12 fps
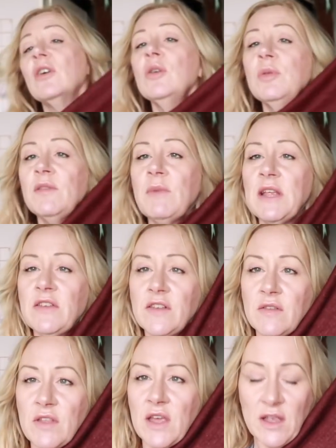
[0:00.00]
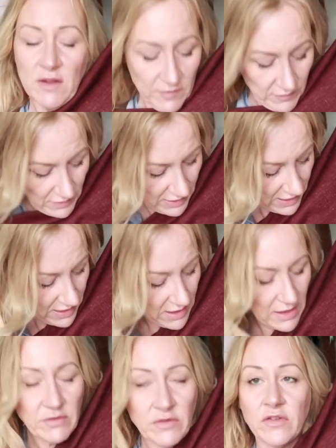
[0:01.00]
a couple of meters of this,
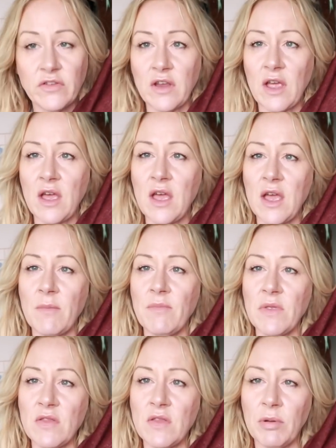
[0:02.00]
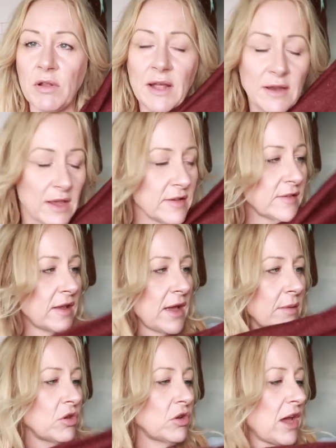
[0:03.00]
and the plan is
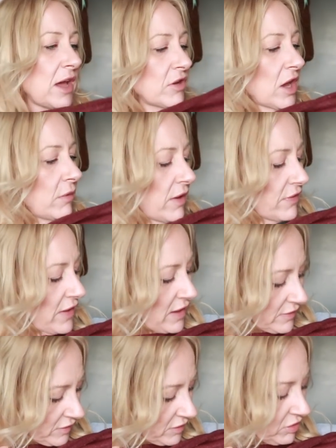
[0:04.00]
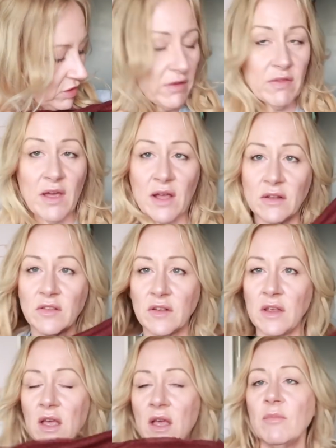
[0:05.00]
I'm going to have a go at that
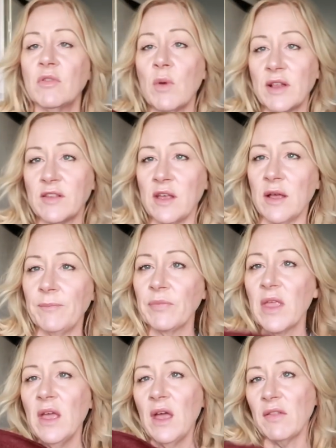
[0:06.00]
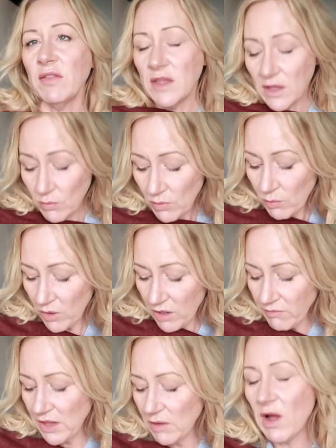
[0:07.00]
sweater. I think it will
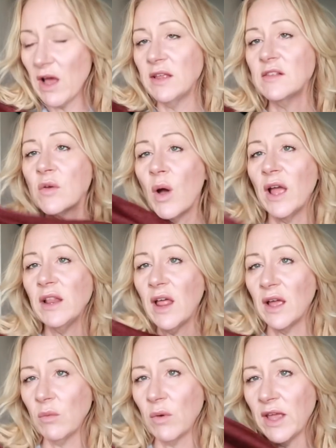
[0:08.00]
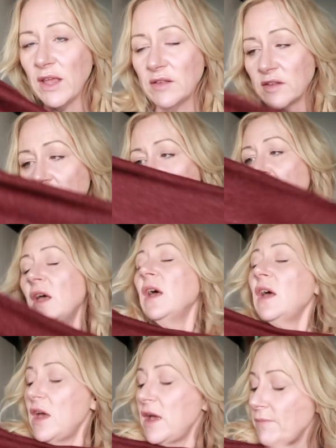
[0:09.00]
work really well. It's quite lightweight.
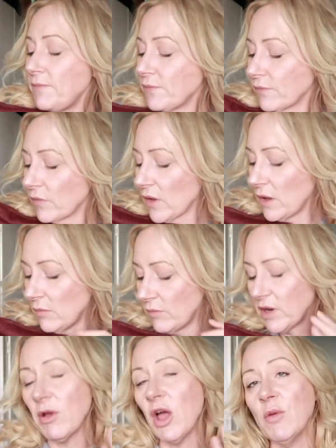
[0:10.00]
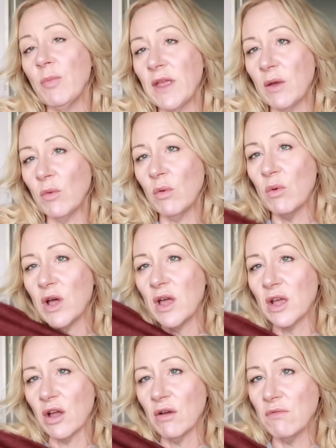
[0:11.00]
But I'm hoping it will
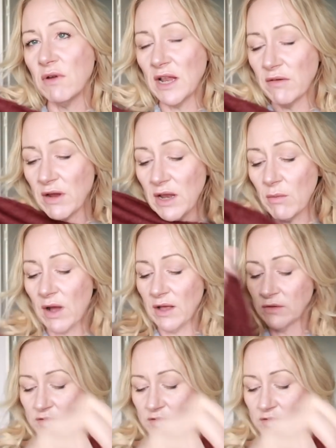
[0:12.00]
work really, really well.